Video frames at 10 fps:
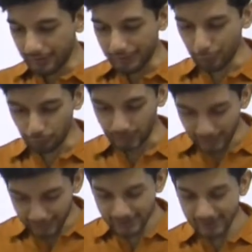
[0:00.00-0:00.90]
So
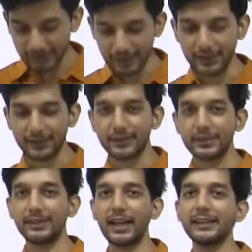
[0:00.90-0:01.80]
is
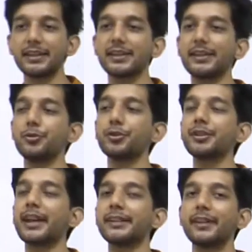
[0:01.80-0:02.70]
it that the
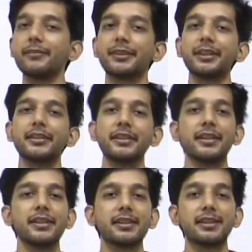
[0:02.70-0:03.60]
solution that I return
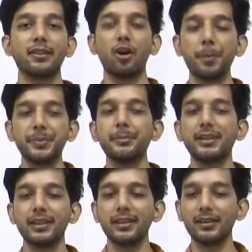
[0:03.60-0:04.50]
is
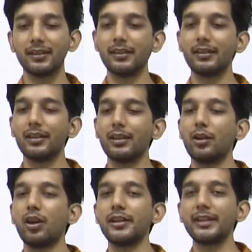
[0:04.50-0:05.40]
optimal?
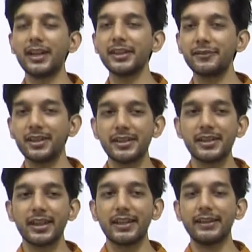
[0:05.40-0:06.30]
Or in other
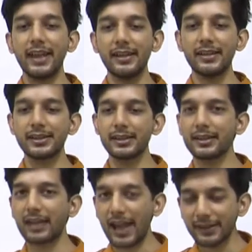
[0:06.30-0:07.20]
words, there is
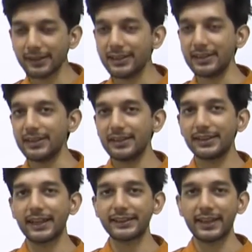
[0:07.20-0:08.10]
a guarantee
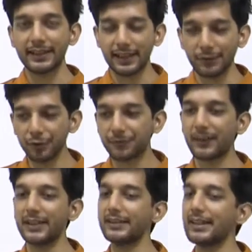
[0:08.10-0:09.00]
that I cannot
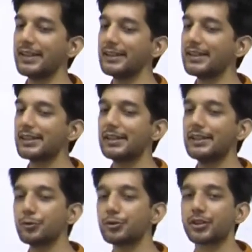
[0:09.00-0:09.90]
find any
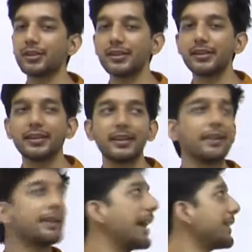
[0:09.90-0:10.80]
solution
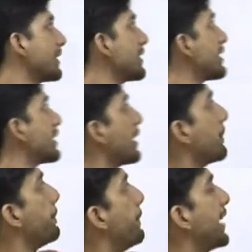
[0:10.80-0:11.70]
that is
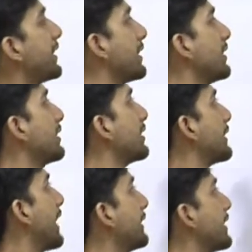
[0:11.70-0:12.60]
better
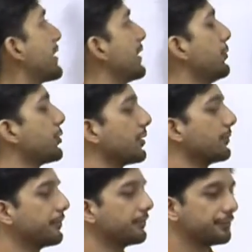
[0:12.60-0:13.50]
than the
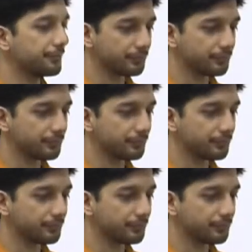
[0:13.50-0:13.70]
solution